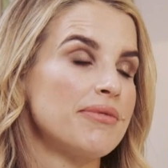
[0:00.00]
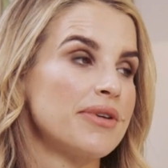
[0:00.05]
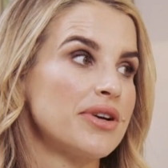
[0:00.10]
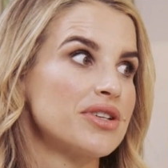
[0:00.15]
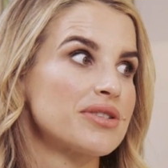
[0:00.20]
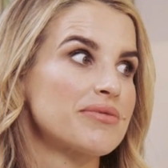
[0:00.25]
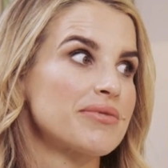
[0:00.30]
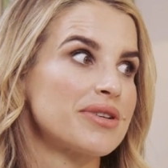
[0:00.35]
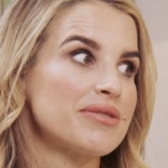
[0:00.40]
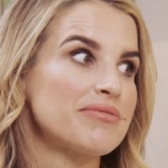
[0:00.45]
My
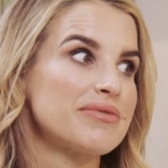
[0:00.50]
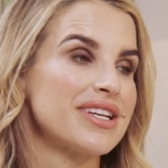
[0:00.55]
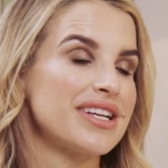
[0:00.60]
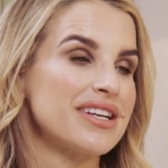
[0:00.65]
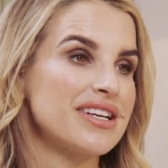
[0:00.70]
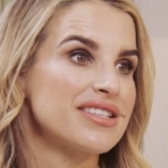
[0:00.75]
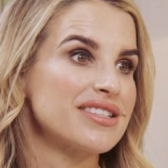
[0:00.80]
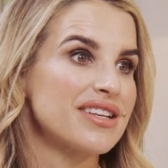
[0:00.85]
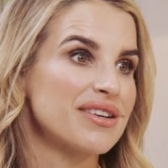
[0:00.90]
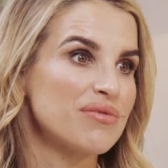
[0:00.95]
husband comes in
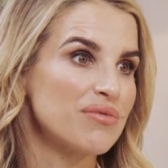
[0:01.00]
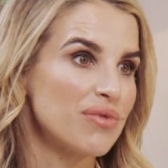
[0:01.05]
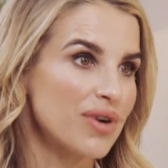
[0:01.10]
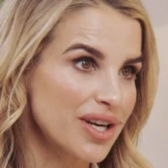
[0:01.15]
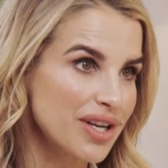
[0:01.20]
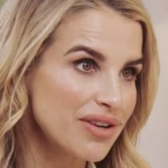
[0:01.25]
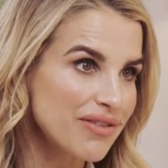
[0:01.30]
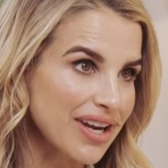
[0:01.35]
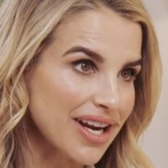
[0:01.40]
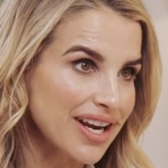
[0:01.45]
and he's like,
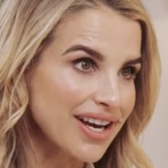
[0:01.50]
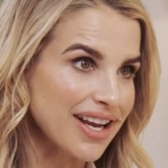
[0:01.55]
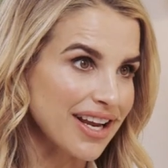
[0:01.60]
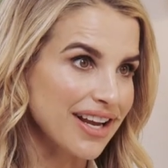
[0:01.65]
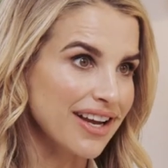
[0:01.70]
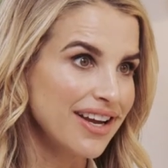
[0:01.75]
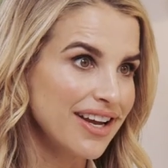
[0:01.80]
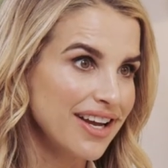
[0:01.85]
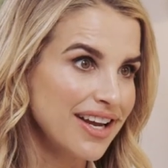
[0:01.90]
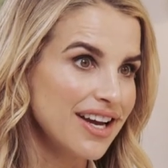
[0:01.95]
What are you
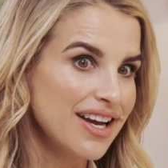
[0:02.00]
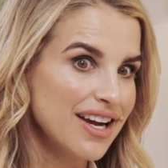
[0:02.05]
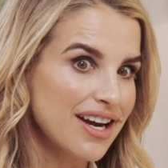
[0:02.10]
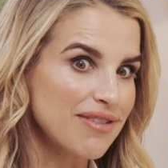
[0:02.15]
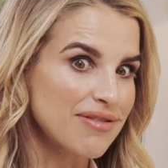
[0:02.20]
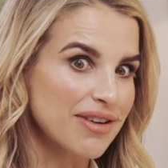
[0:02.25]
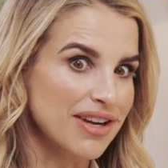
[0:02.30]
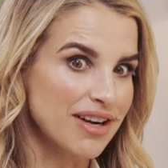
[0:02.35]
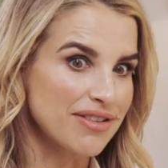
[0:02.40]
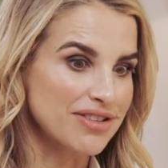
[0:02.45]
eating?
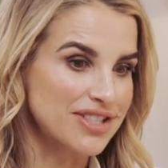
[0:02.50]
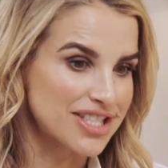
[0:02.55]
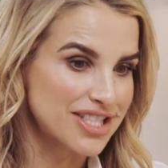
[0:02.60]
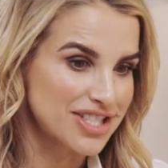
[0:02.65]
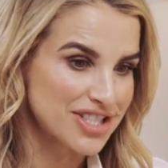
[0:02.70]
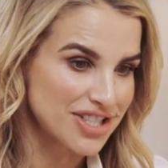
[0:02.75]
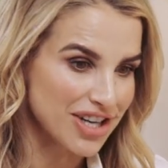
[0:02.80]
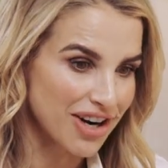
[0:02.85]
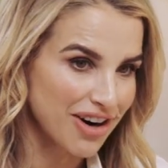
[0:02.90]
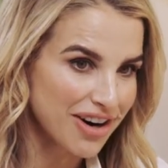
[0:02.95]
I'm like, I'm
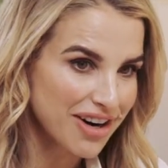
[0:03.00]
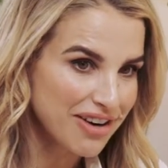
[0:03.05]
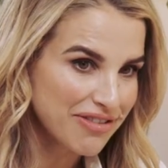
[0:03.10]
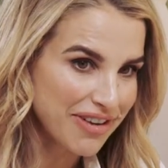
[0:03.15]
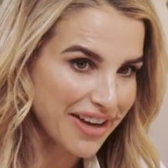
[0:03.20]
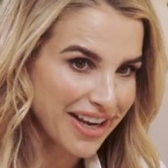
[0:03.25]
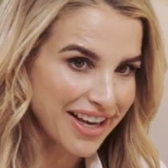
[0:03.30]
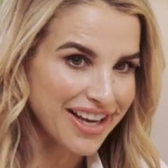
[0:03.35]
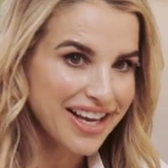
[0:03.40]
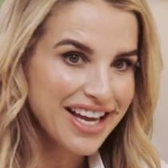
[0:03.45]

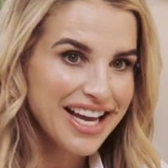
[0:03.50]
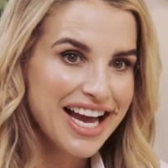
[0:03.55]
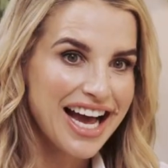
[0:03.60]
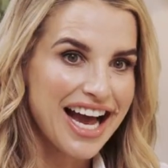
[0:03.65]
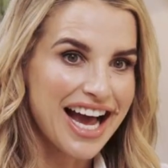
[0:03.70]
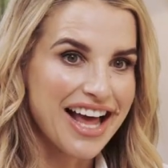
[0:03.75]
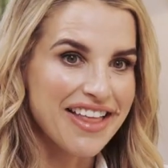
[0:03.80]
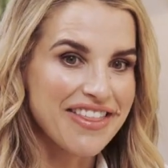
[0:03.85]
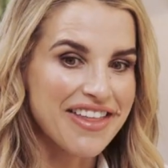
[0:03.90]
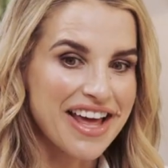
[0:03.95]
starving.
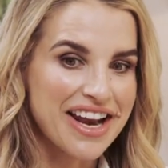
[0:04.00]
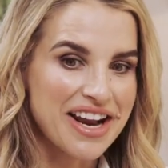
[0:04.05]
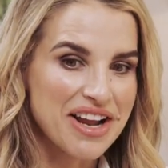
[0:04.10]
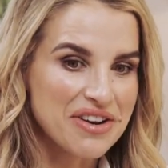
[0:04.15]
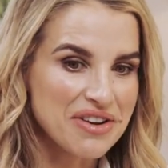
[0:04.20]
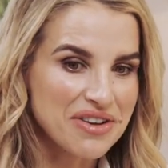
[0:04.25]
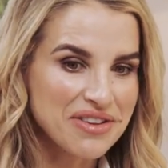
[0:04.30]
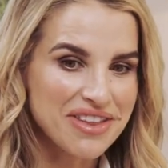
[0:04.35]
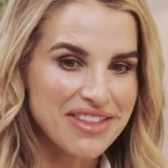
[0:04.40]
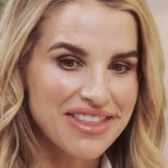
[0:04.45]
And then
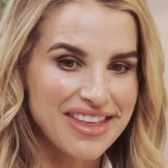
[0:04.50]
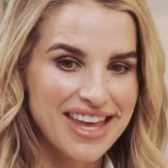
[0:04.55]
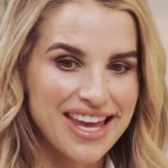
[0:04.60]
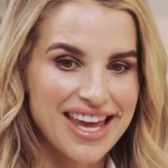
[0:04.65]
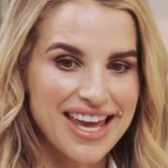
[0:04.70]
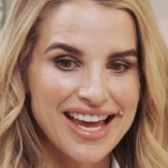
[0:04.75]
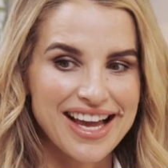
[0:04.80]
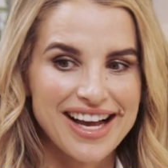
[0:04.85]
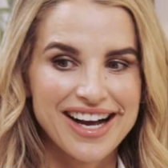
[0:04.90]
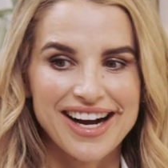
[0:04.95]
another
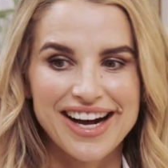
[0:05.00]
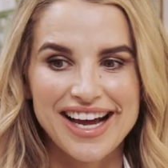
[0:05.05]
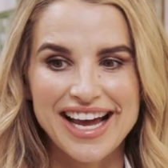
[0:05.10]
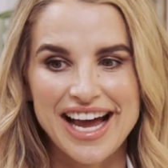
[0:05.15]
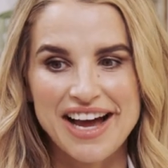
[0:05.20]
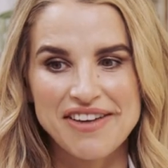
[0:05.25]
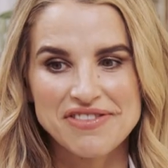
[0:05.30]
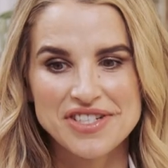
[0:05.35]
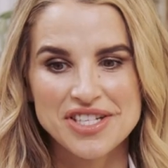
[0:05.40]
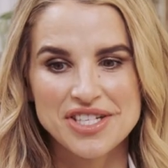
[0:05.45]
thing I
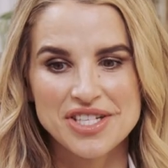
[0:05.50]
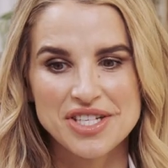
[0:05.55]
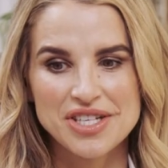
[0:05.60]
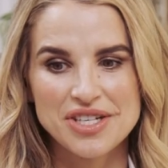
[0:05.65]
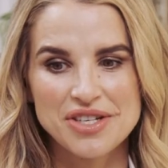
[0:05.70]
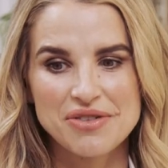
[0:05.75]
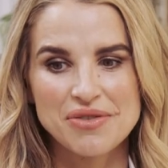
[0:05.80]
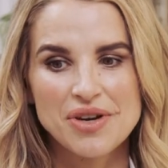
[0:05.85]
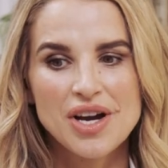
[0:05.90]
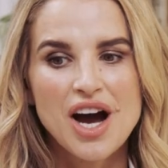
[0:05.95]
have to
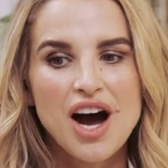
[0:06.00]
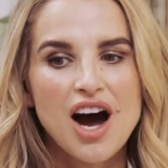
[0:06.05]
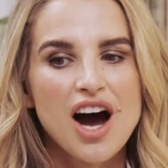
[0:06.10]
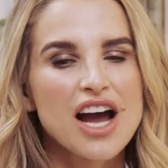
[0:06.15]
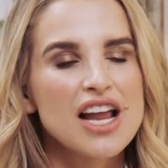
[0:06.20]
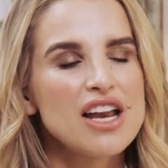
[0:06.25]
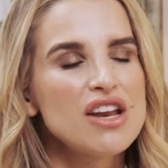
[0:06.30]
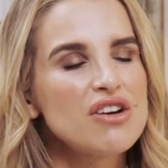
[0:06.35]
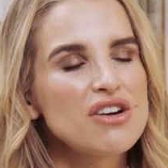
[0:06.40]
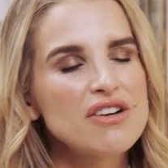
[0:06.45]
do,
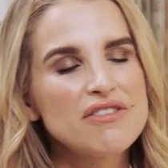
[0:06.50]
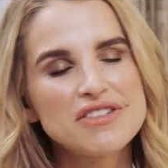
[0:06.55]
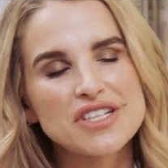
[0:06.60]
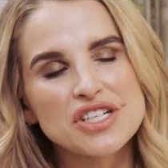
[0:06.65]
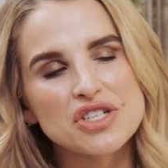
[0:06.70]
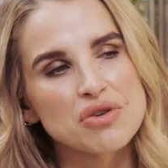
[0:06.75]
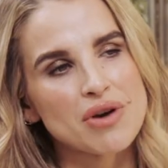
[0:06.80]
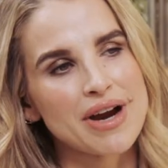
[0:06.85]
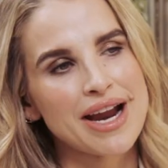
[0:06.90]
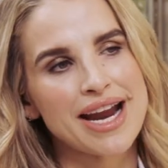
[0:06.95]
I love
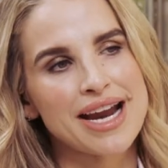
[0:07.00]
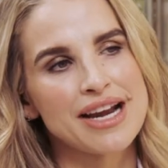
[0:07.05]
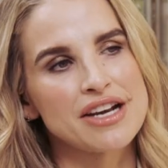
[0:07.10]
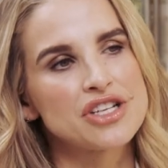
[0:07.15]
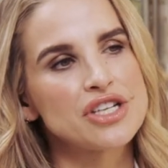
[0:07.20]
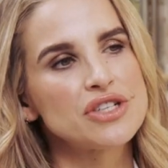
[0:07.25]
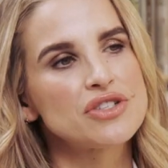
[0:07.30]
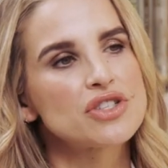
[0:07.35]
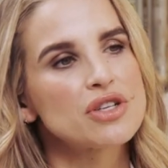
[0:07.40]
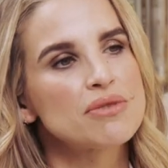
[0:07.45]
to train,
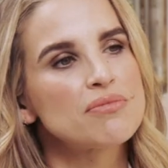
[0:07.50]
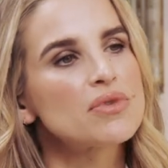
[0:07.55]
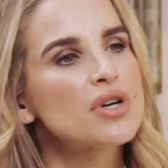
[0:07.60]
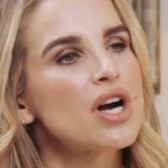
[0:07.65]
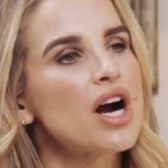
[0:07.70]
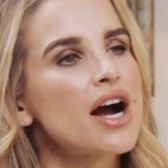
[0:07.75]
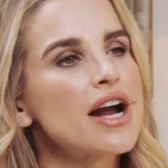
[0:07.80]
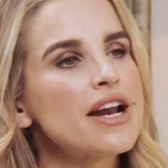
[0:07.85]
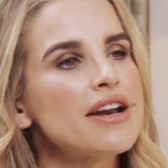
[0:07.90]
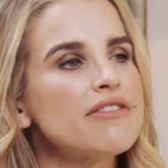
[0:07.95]
do some
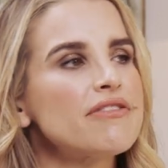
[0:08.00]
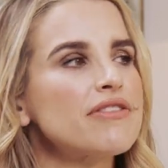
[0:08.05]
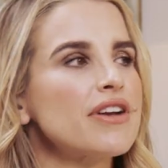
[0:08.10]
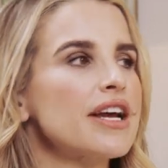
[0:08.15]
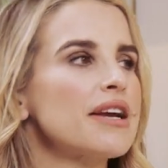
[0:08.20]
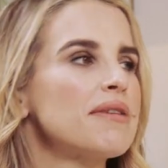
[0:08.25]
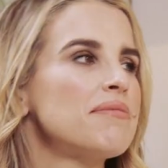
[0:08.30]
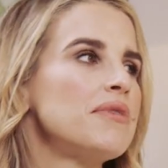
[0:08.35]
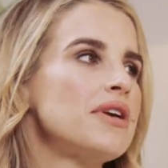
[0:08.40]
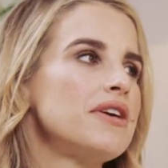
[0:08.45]
kind of
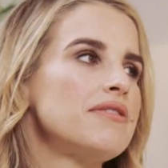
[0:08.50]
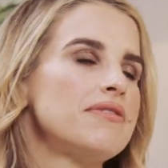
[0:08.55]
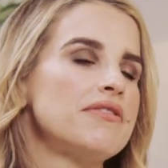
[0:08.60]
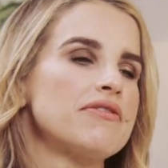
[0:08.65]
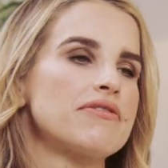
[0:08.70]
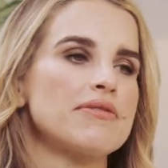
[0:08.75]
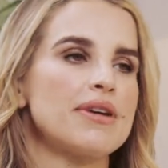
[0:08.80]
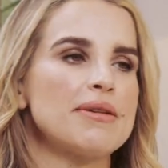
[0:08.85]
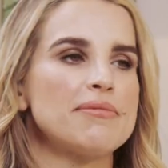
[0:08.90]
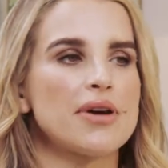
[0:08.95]
like
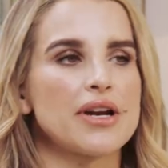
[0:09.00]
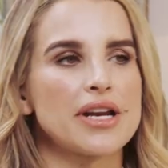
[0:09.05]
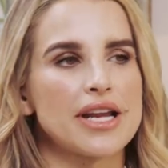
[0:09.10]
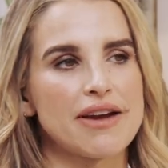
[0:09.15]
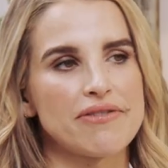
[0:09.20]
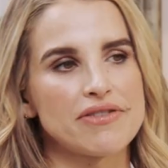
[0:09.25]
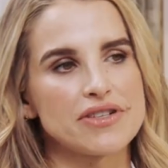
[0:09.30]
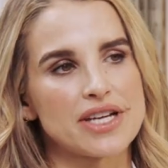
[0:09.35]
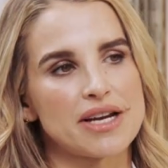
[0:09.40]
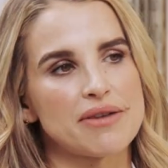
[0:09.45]
movement for my
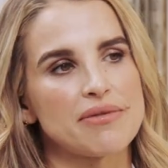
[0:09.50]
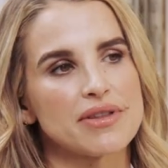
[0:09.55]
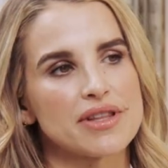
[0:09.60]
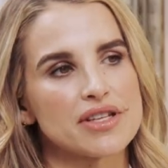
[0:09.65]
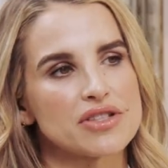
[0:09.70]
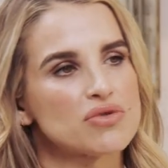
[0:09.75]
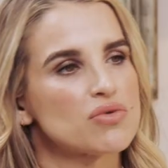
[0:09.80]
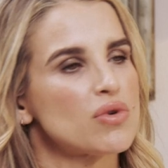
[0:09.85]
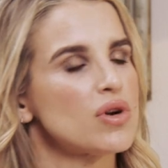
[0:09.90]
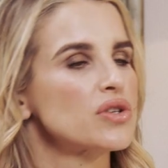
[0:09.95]
body every day,
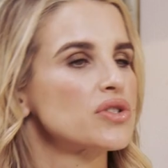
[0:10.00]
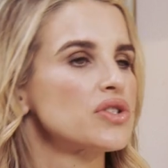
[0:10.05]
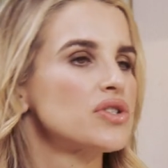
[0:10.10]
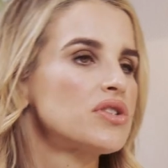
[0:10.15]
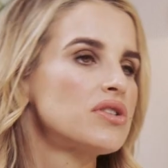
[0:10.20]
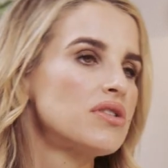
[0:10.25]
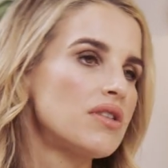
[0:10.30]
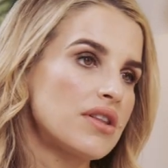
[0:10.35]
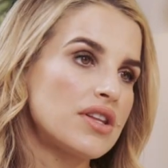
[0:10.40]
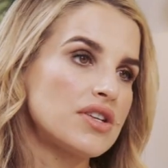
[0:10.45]
whether it's walk
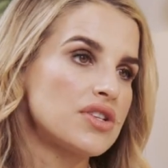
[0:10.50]
yeah.